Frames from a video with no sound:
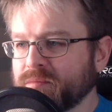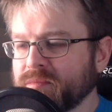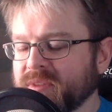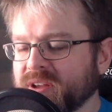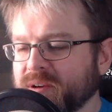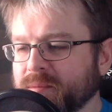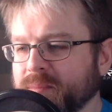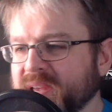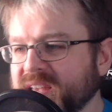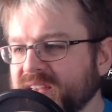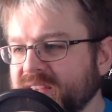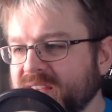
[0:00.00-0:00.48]

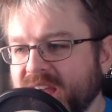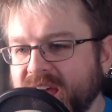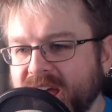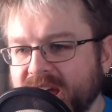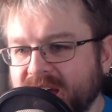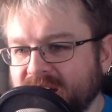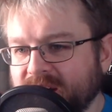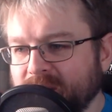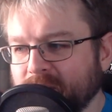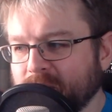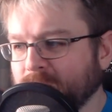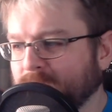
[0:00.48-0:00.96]
But
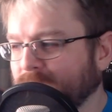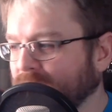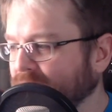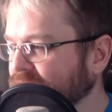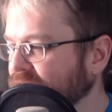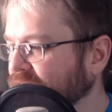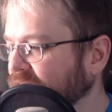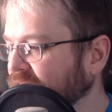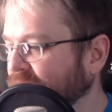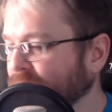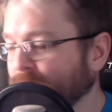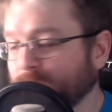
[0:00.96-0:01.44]
yeah, what
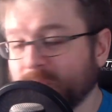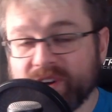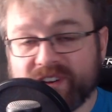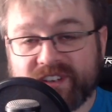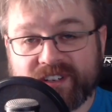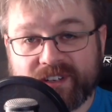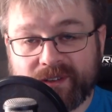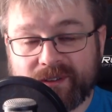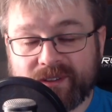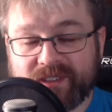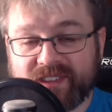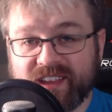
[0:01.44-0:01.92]
what do
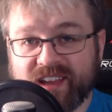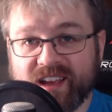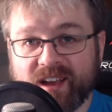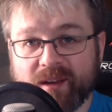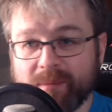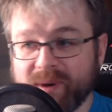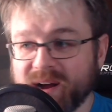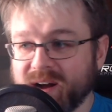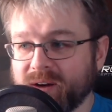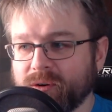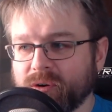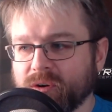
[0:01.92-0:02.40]
you think
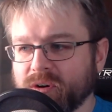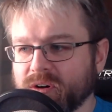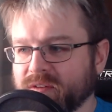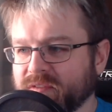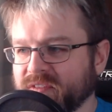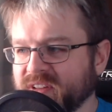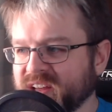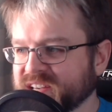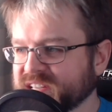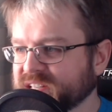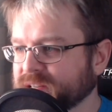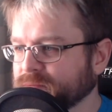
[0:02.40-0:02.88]
about all of
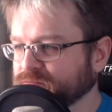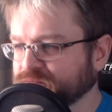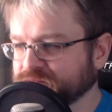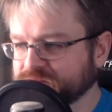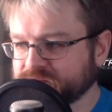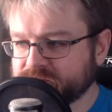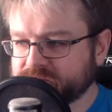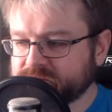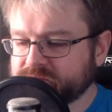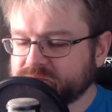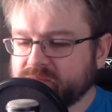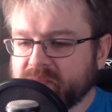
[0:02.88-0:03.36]
this?
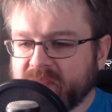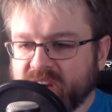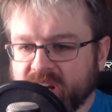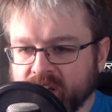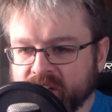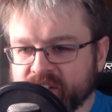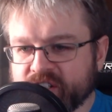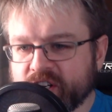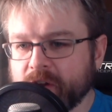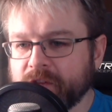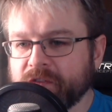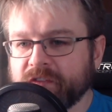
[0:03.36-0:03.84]

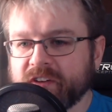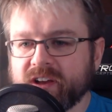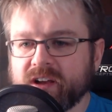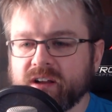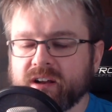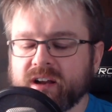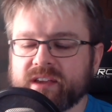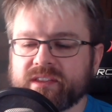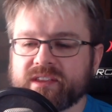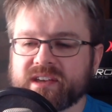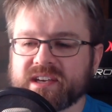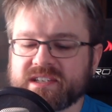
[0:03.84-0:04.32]
Do you feel
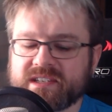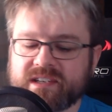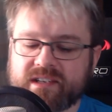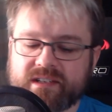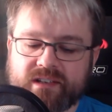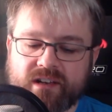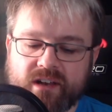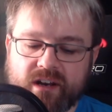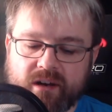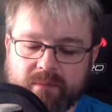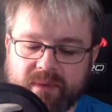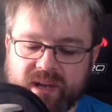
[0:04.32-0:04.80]
like this is
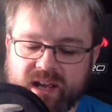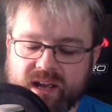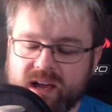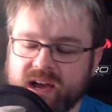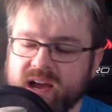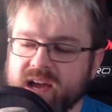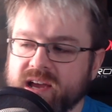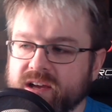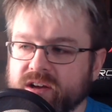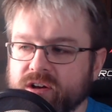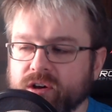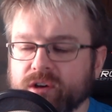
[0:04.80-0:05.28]
going to be
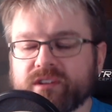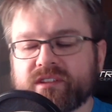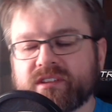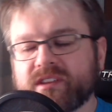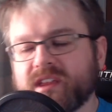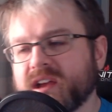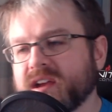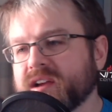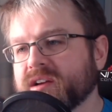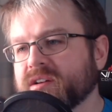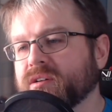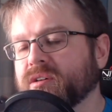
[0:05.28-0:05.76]
a good
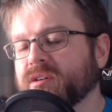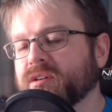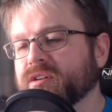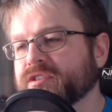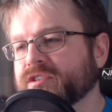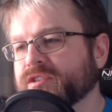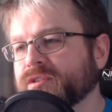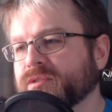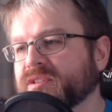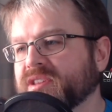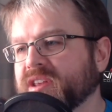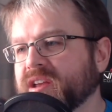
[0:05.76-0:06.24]
thing, or
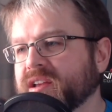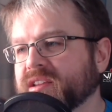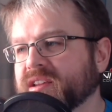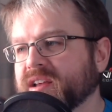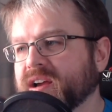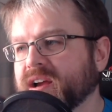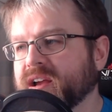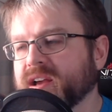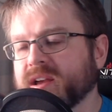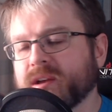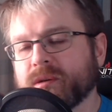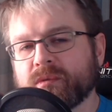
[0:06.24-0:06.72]
do you think
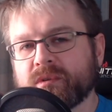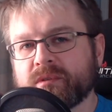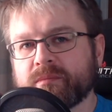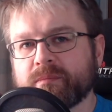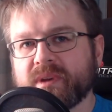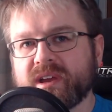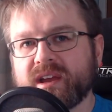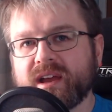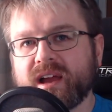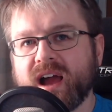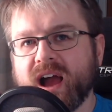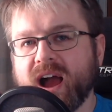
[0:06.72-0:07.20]
that it would
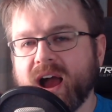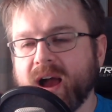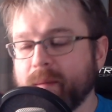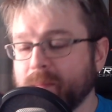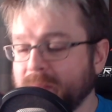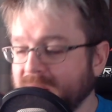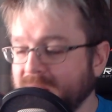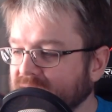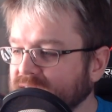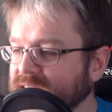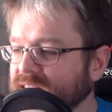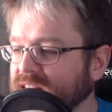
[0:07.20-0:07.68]
be a
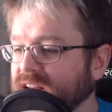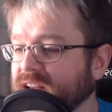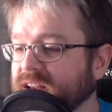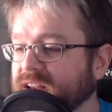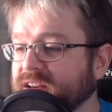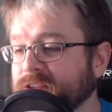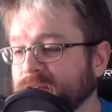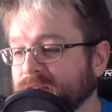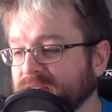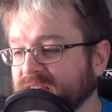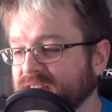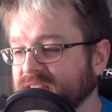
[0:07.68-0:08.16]
bad thing?
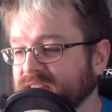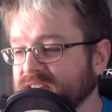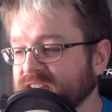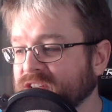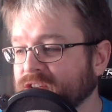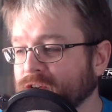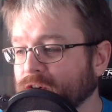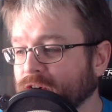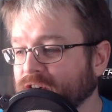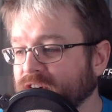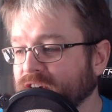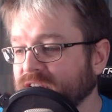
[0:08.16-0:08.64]
Do you think the
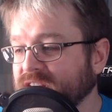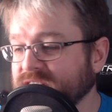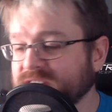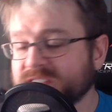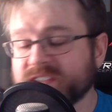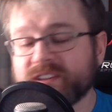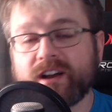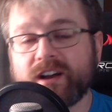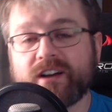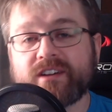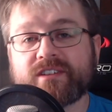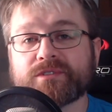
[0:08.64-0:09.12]
story
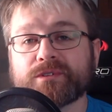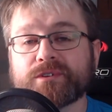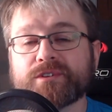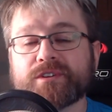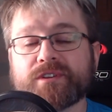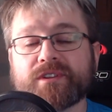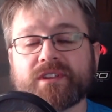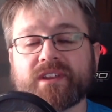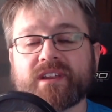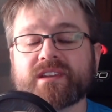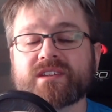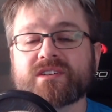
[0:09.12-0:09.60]
sucks, or do
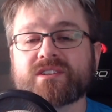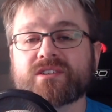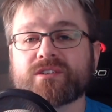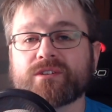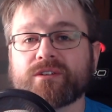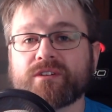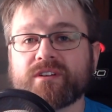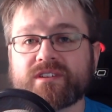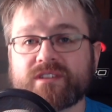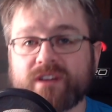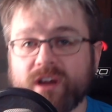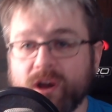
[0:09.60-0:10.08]
you think the
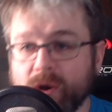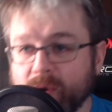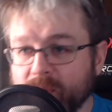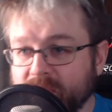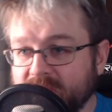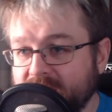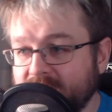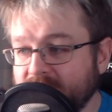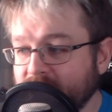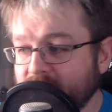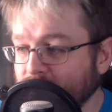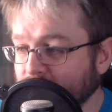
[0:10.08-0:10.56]
story is
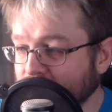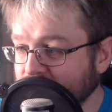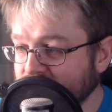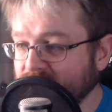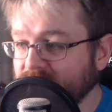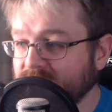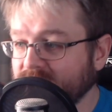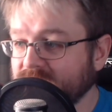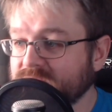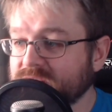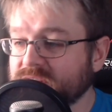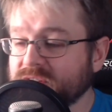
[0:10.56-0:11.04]
okay, or do you
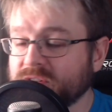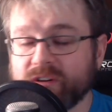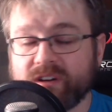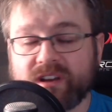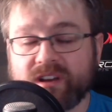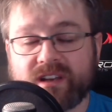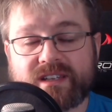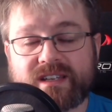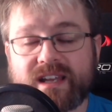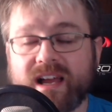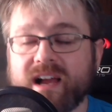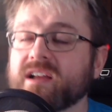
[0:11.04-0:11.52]
think the story
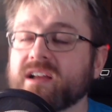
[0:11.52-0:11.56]
is